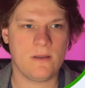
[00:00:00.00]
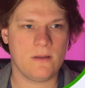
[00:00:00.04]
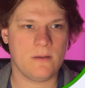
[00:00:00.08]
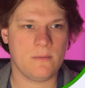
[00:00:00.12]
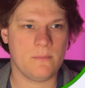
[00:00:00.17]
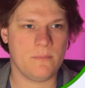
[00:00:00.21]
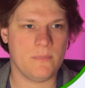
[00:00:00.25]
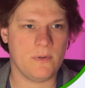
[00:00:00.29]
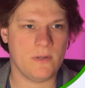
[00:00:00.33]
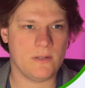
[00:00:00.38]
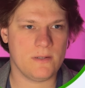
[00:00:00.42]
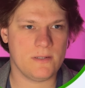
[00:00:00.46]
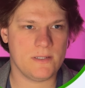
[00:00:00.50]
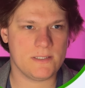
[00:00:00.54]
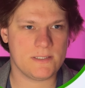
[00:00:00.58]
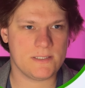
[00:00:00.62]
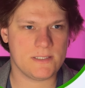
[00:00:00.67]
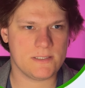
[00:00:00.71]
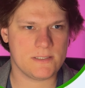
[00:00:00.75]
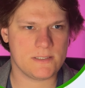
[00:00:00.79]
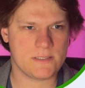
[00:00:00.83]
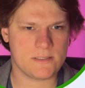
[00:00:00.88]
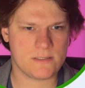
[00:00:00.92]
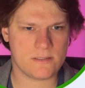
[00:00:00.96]
But this
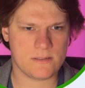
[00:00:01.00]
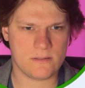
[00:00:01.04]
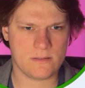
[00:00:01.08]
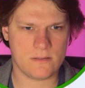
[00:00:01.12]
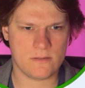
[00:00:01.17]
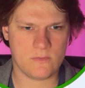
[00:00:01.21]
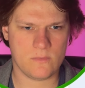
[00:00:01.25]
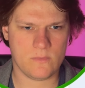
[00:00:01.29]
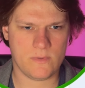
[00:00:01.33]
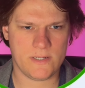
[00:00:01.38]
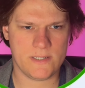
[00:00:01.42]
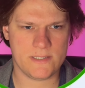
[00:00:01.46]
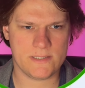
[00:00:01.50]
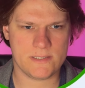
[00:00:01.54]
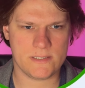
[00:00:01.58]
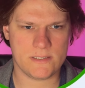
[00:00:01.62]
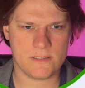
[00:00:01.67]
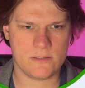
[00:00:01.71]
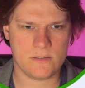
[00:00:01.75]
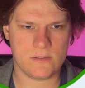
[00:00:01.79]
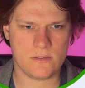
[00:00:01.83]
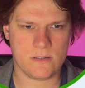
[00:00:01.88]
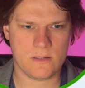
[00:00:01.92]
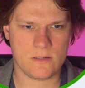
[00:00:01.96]
is, why is it
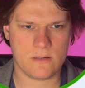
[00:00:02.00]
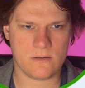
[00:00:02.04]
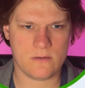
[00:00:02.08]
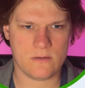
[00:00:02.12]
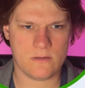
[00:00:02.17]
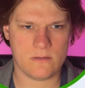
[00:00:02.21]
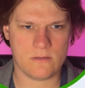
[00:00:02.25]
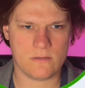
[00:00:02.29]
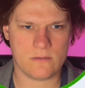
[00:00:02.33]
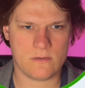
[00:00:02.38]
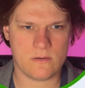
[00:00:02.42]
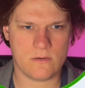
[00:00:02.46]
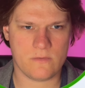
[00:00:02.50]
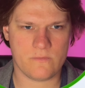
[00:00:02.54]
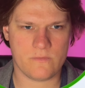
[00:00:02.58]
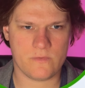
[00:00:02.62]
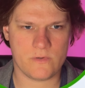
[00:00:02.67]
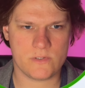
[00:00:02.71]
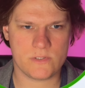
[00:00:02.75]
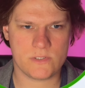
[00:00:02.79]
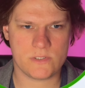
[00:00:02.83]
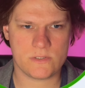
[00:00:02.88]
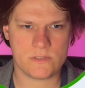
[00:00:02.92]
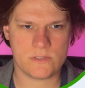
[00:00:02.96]
not on
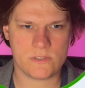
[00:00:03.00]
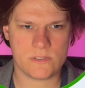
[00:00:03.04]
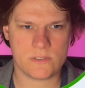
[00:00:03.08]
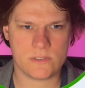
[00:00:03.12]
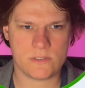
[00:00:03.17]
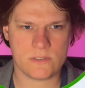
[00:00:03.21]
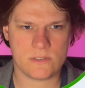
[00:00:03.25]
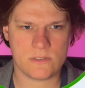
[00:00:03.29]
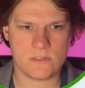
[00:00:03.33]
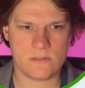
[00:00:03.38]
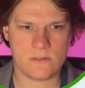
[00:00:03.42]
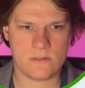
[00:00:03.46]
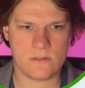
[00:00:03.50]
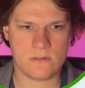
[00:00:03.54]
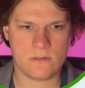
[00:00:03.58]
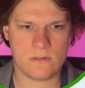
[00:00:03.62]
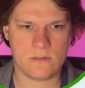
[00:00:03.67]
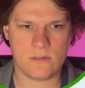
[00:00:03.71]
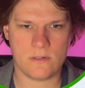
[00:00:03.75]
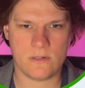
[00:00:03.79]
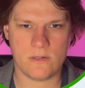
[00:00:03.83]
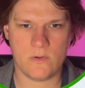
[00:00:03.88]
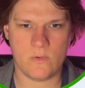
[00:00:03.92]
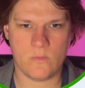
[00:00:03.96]
conversions?
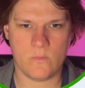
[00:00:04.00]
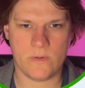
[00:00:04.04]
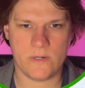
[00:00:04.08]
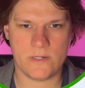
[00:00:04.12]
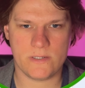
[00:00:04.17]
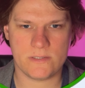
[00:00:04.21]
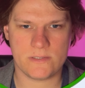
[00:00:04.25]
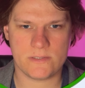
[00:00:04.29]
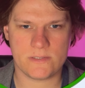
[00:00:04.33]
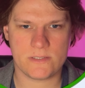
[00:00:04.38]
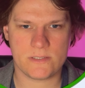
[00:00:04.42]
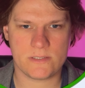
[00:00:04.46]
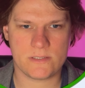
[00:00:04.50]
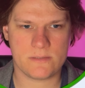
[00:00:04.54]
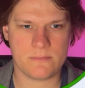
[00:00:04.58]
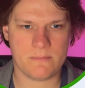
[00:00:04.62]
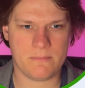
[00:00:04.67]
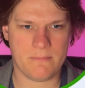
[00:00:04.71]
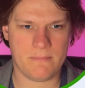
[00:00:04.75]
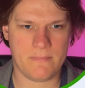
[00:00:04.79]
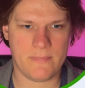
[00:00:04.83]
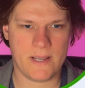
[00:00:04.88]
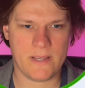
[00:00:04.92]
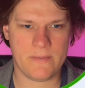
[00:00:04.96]
Awareness,
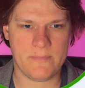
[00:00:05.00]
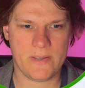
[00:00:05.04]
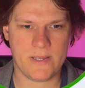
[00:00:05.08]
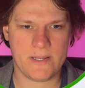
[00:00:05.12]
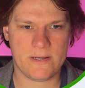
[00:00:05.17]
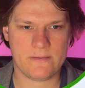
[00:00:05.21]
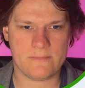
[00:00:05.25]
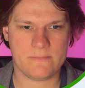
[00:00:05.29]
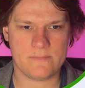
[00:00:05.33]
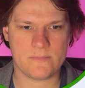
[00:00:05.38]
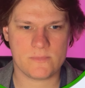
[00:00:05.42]
my bad.